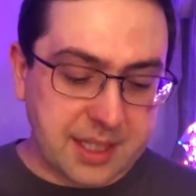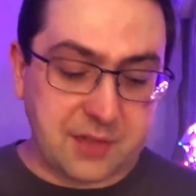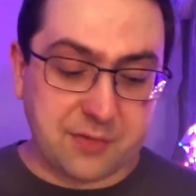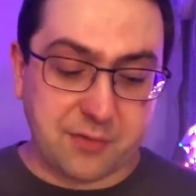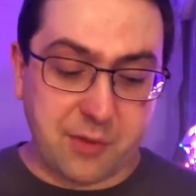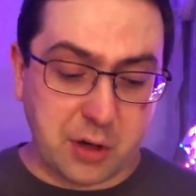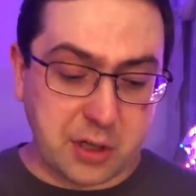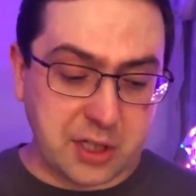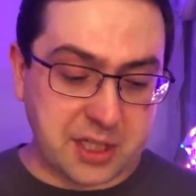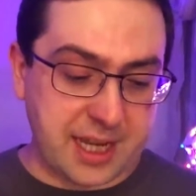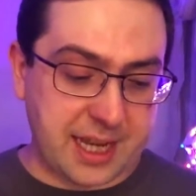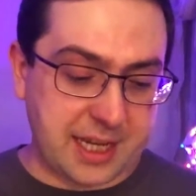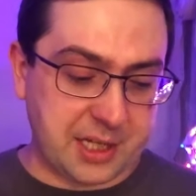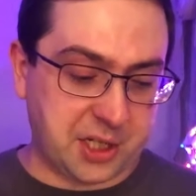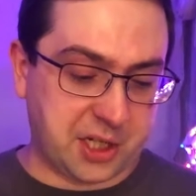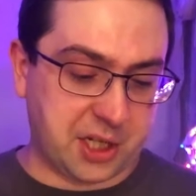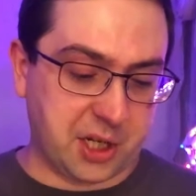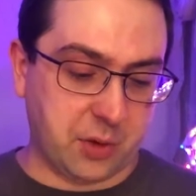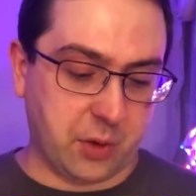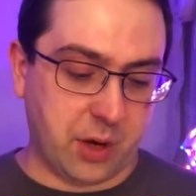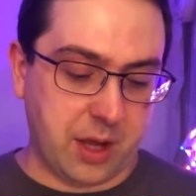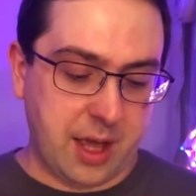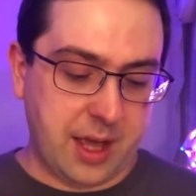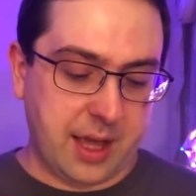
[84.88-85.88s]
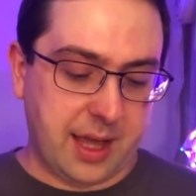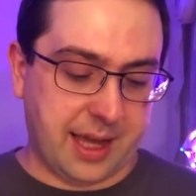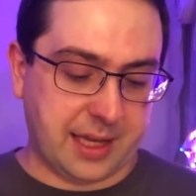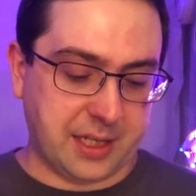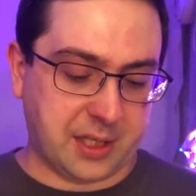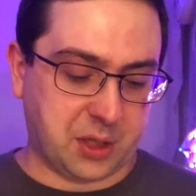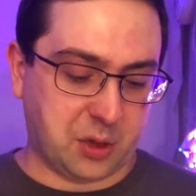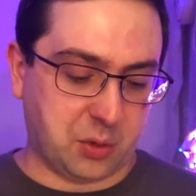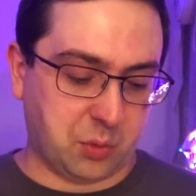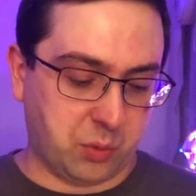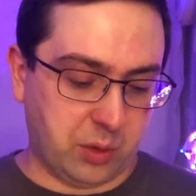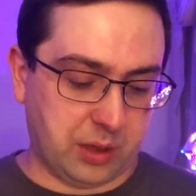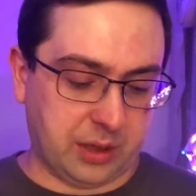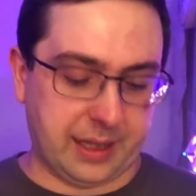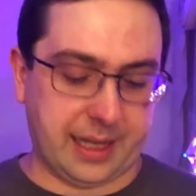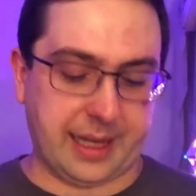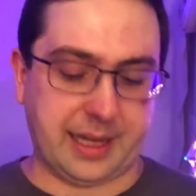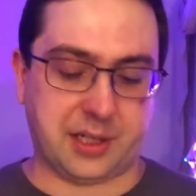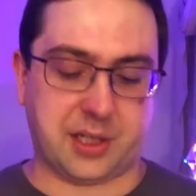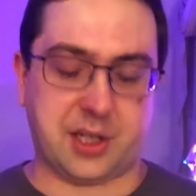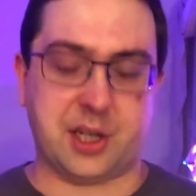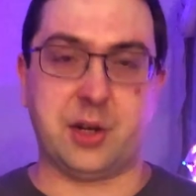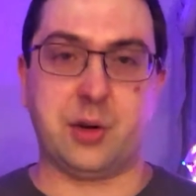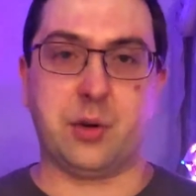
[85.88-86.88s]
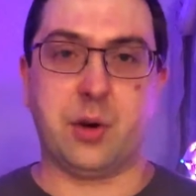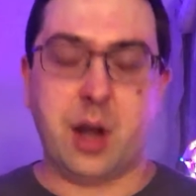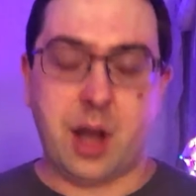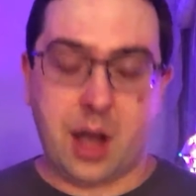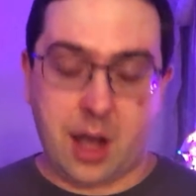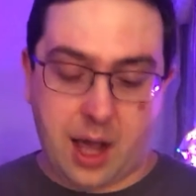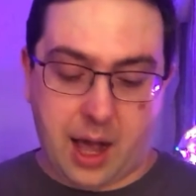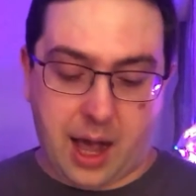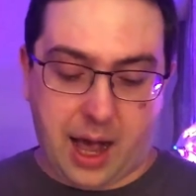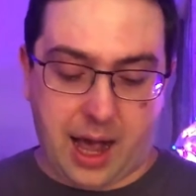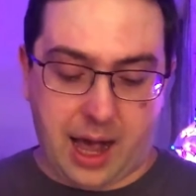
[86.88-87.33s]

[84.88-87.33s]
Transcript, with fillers: This first issue is thrilling too.